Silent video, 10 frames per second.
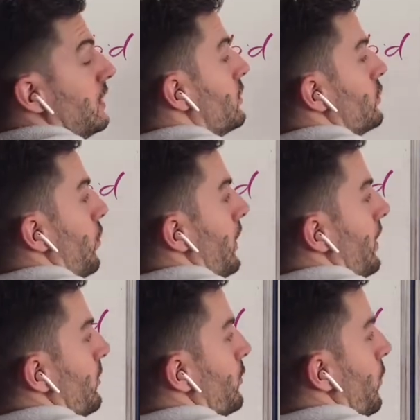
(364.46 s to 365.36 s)
So 1
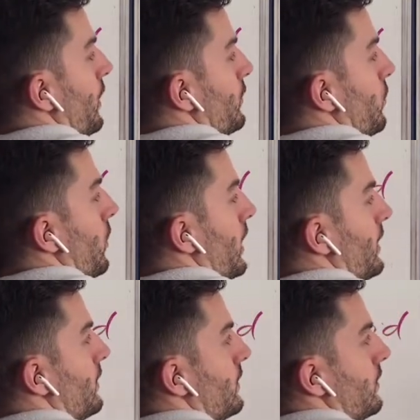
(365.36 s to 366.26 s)
times 1 is
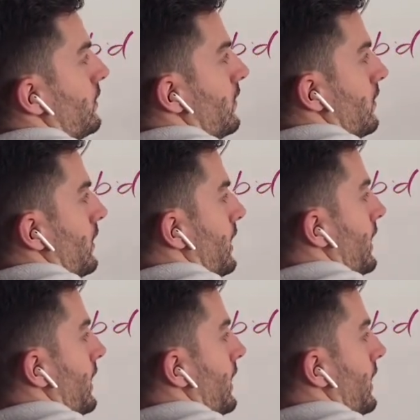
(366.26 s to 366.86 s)
1, and